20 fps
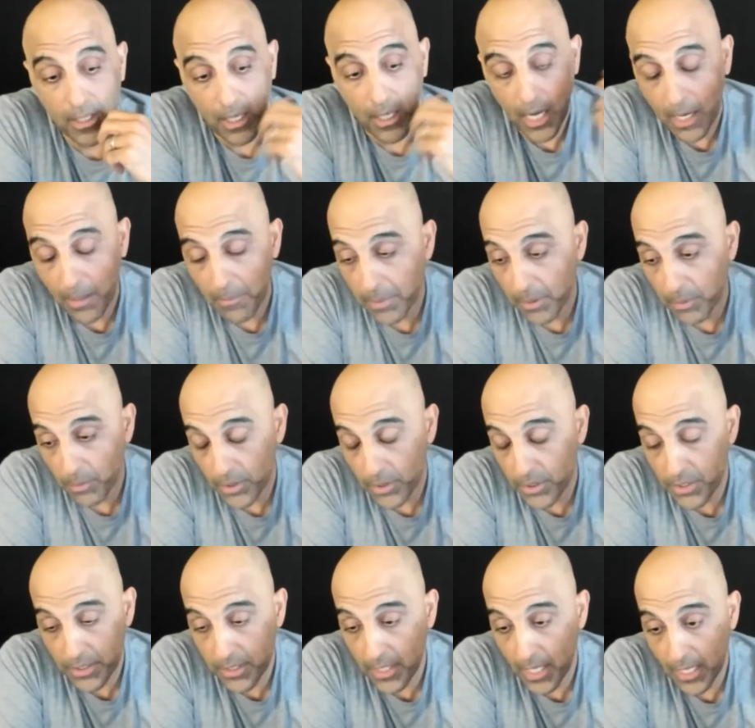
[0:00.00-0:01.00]
Um, but we're
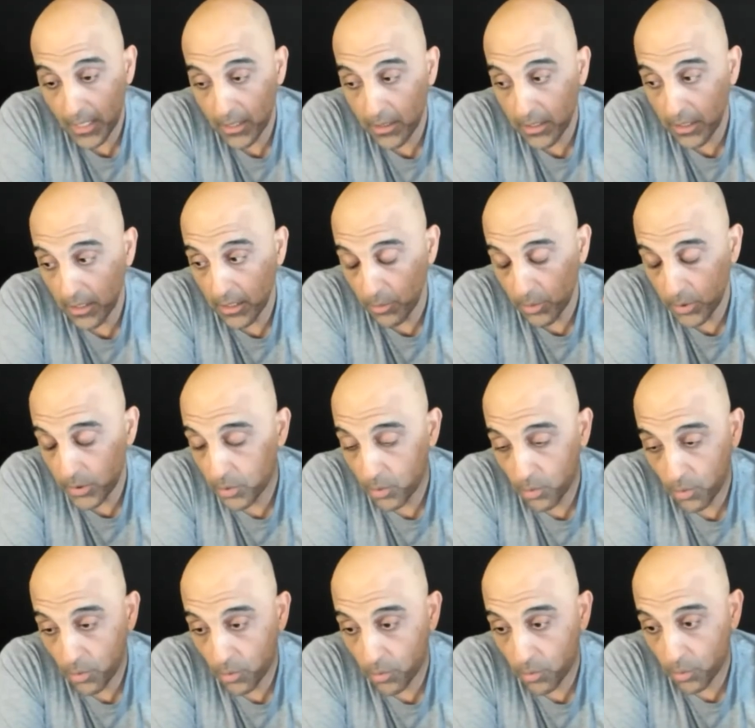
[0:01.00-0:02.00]
just not, you know, we're
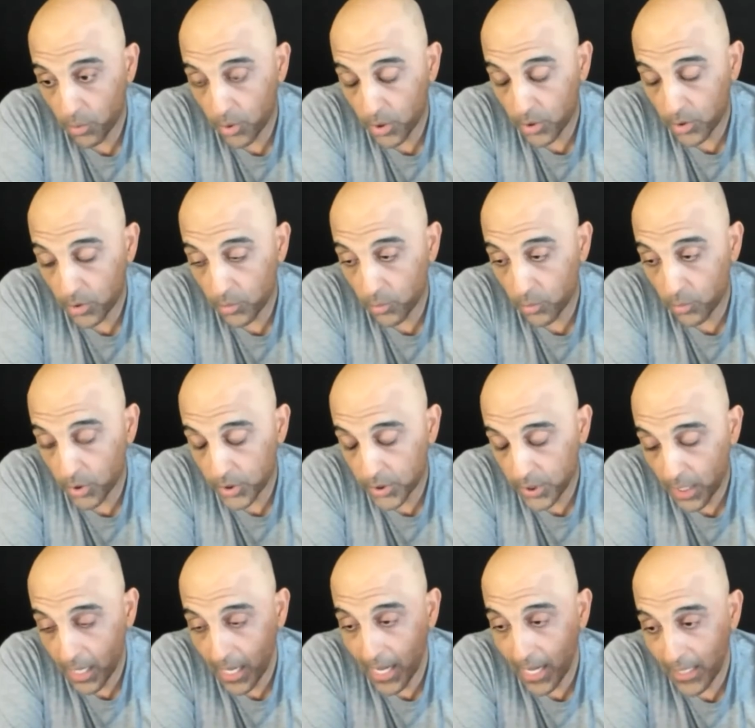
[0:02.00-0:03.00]
ta- we're we're
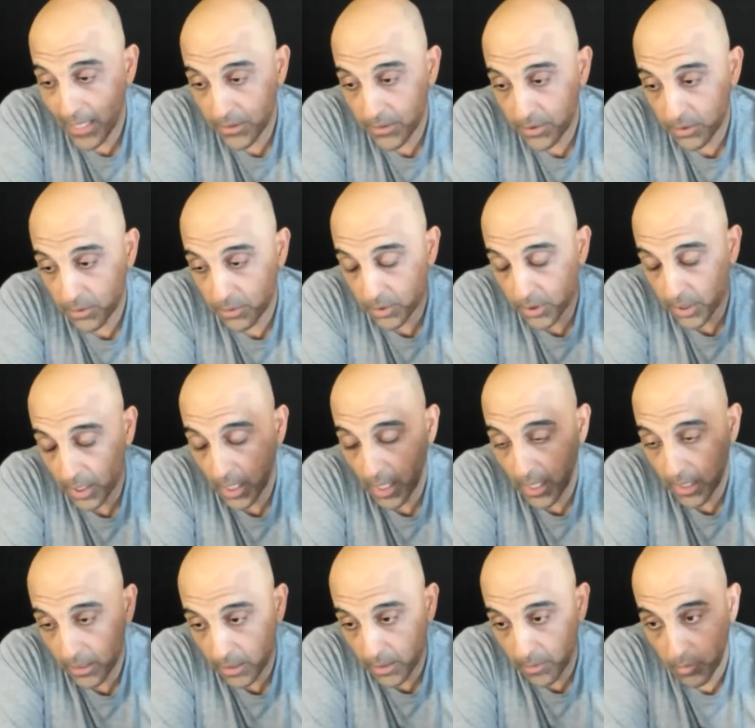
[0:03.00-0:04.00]
taught to
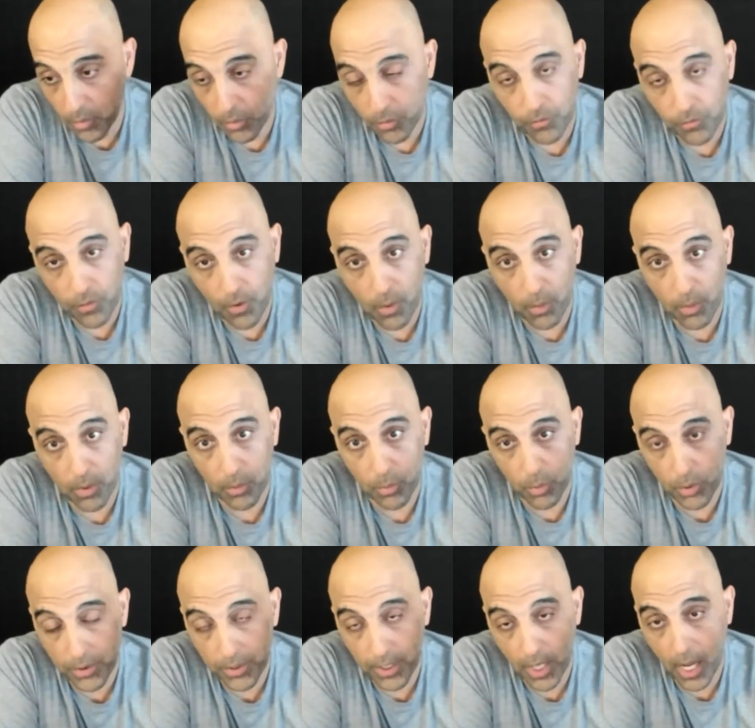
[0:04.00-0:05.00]
cut and move forward.
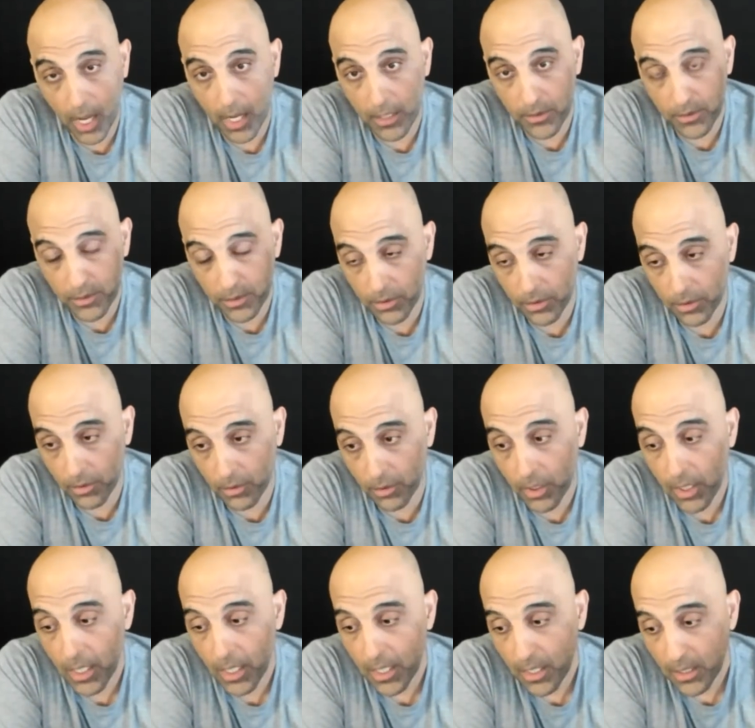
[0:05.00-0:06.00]
We're taught to,
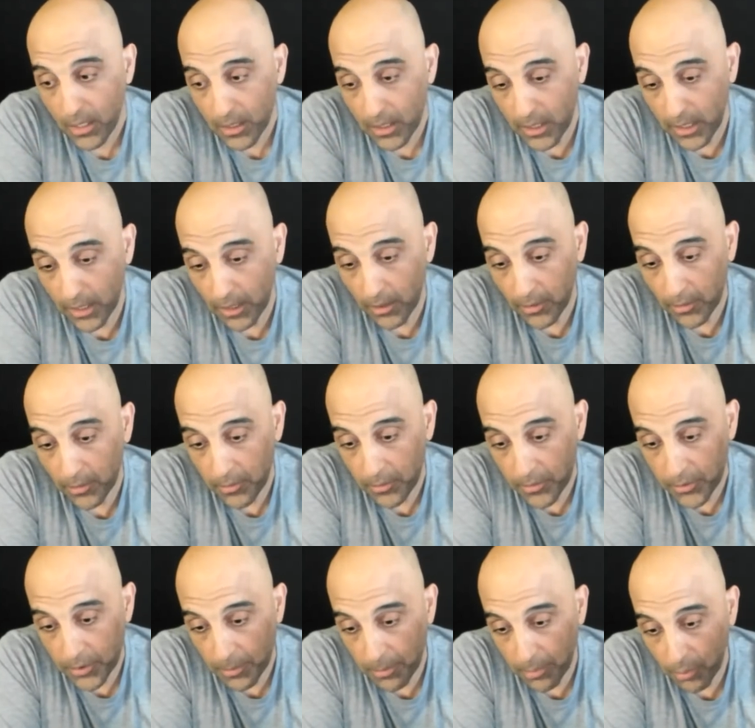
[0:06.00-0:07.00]
you know,
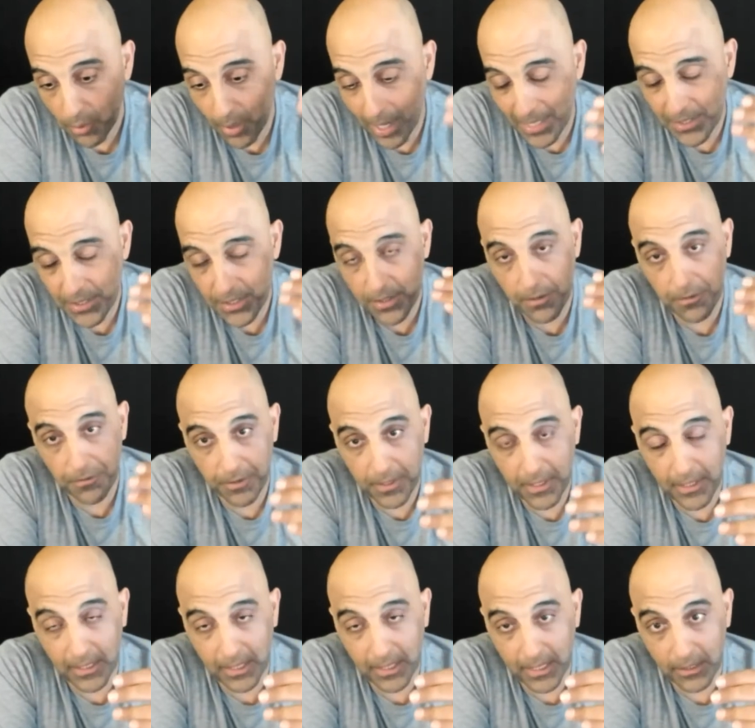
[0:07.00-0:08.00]
suppress the
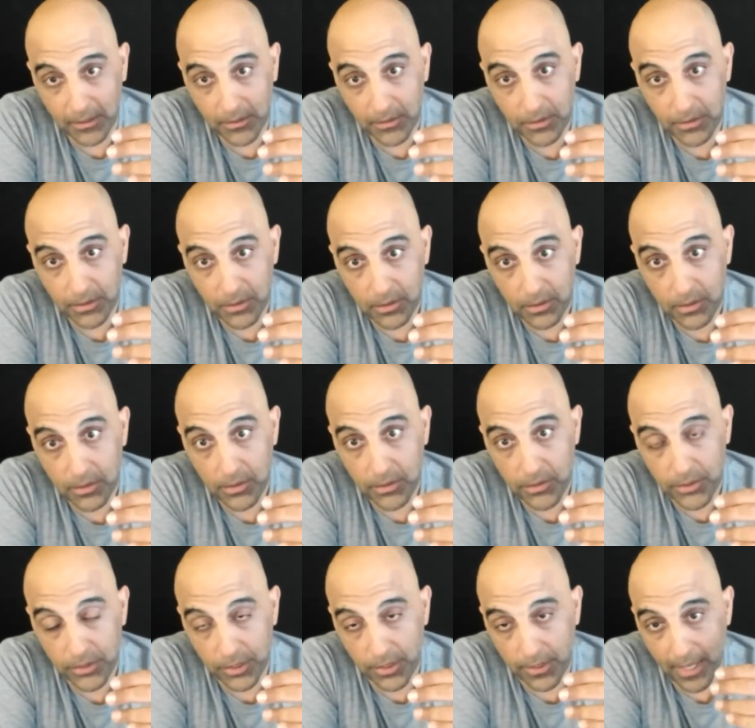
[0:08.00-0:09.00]
feelings
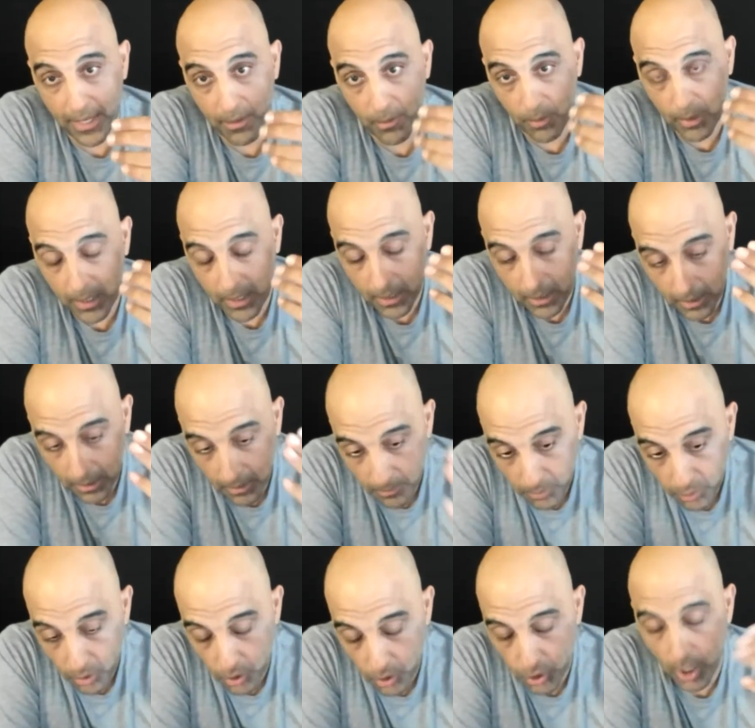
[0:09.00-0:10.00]
so that we can
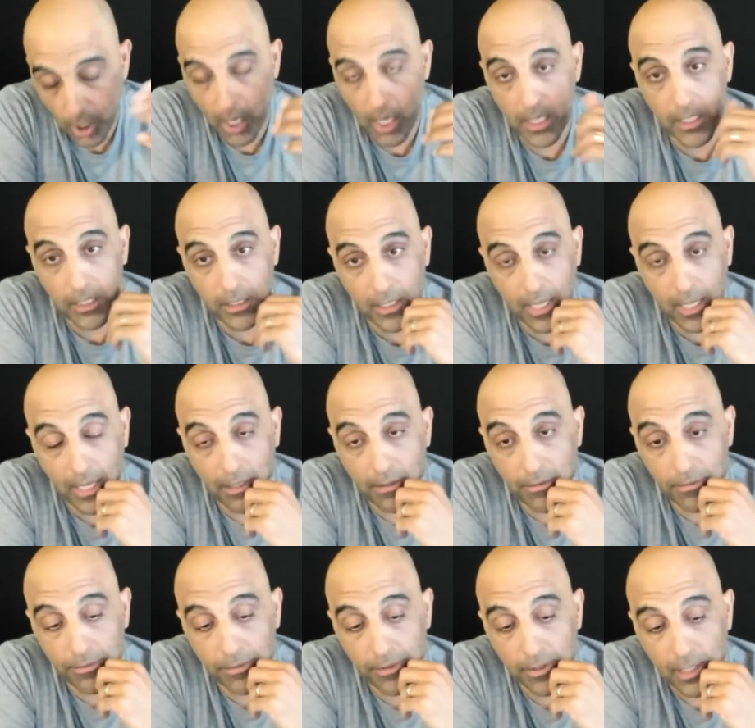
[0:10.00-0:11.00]
push on in
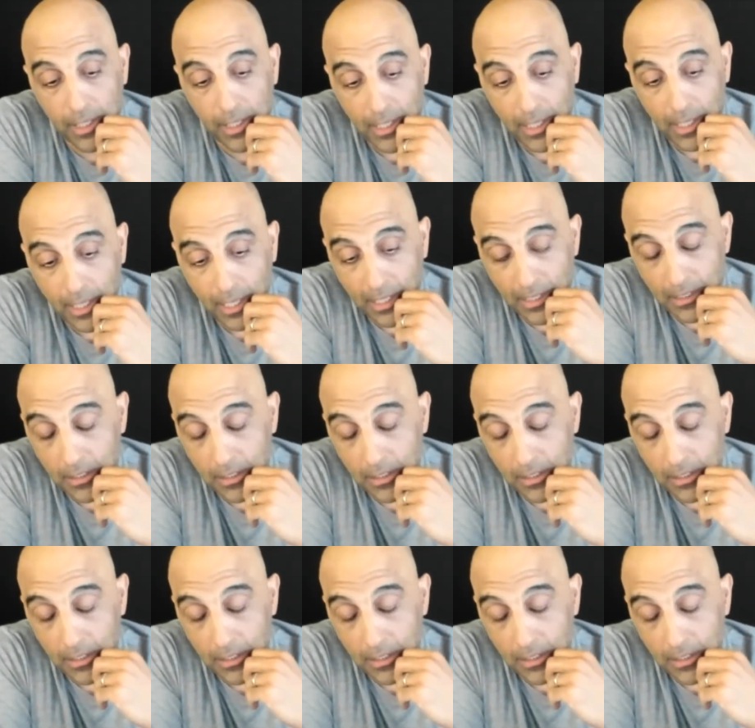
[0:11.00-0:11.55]
life. And